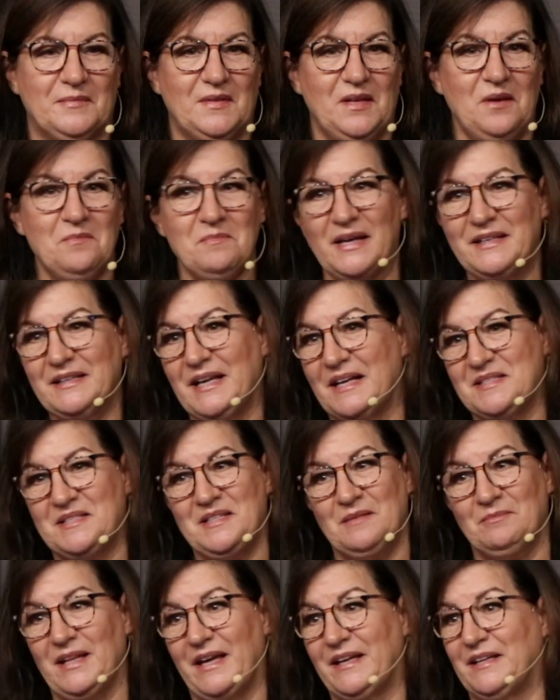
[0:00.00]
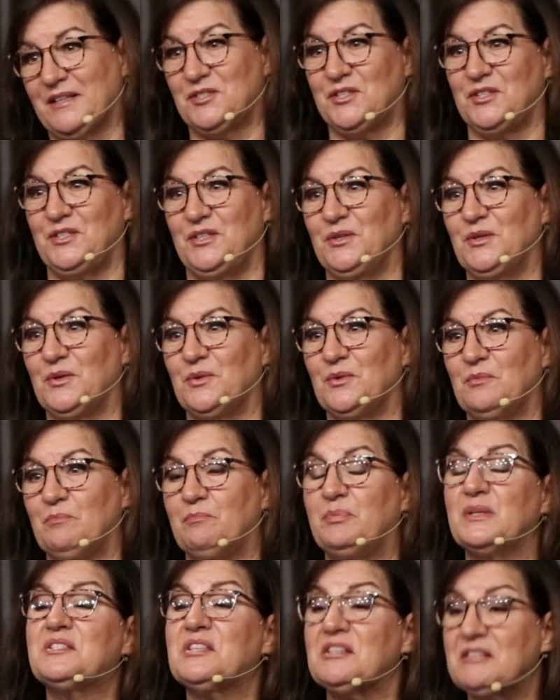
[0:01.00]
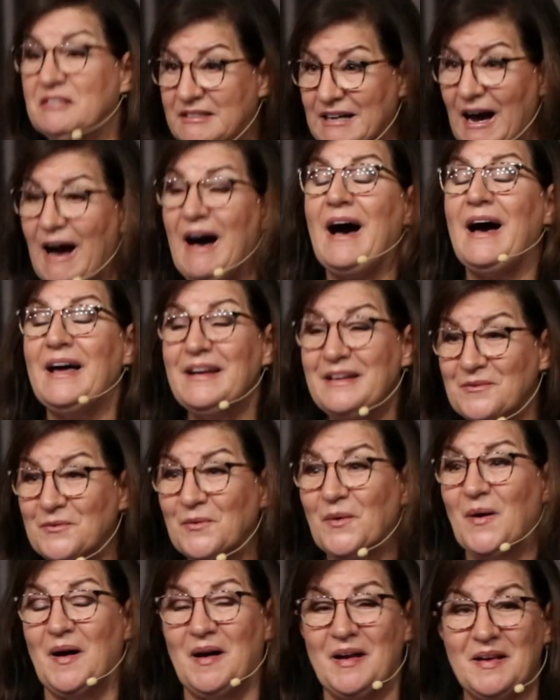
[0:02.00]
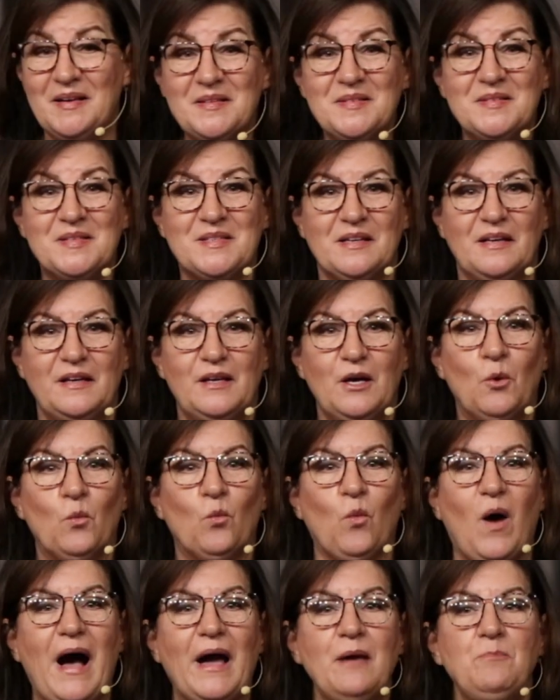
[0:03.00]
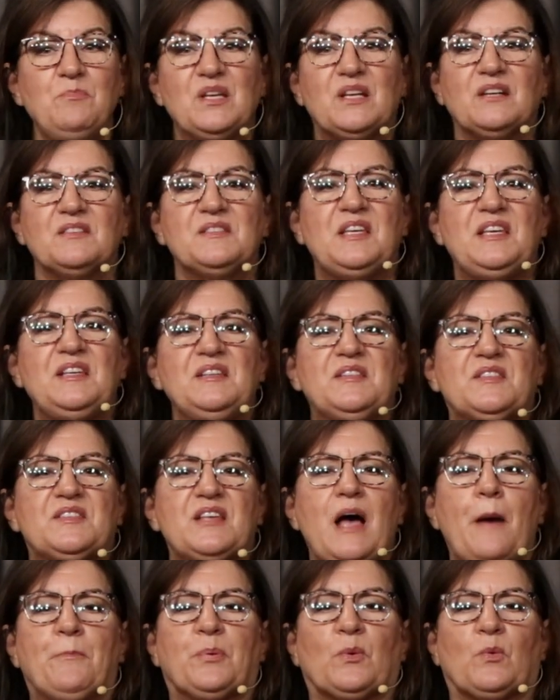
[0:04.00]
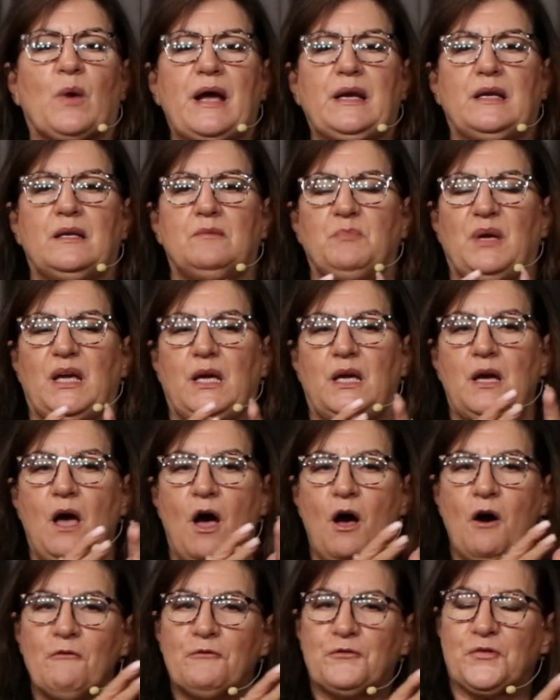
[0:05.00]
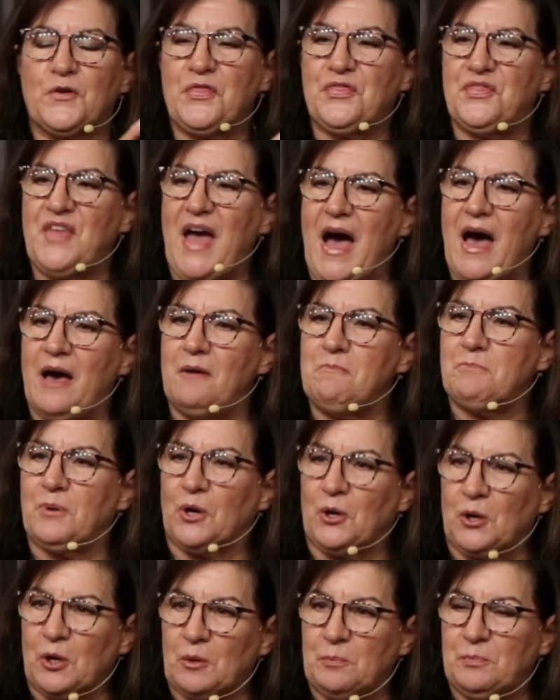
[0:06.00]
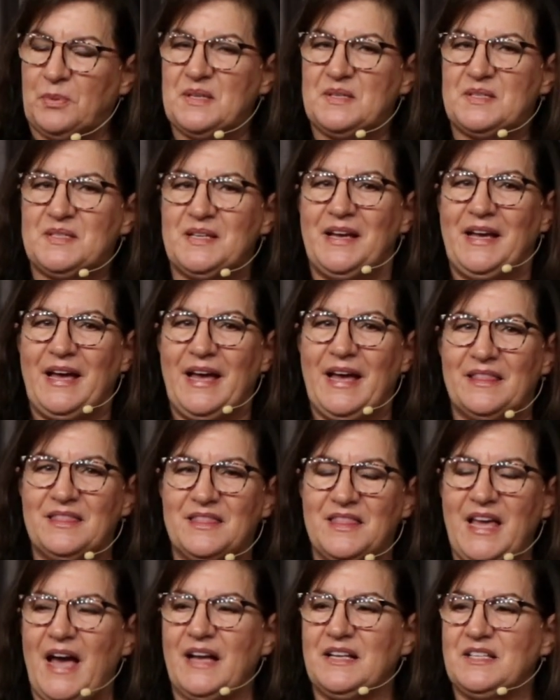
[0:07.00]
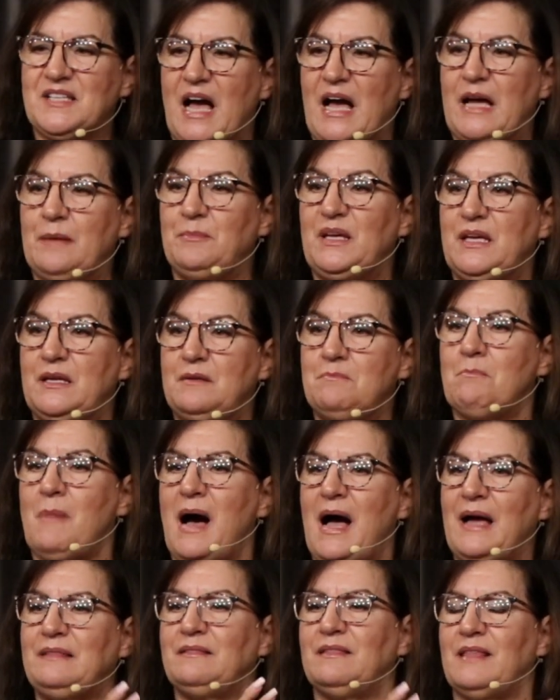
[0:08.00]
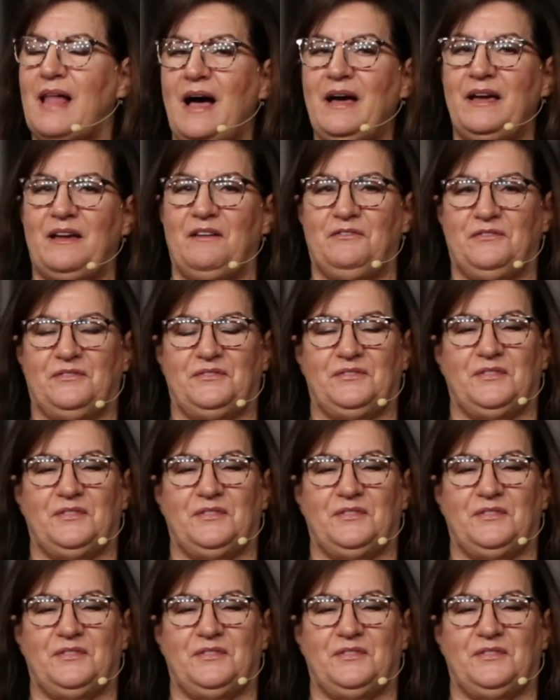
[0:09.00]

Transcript: It might not seem like it to you, but to God it was. Why? Because he separated me for that purpose at that time in my life.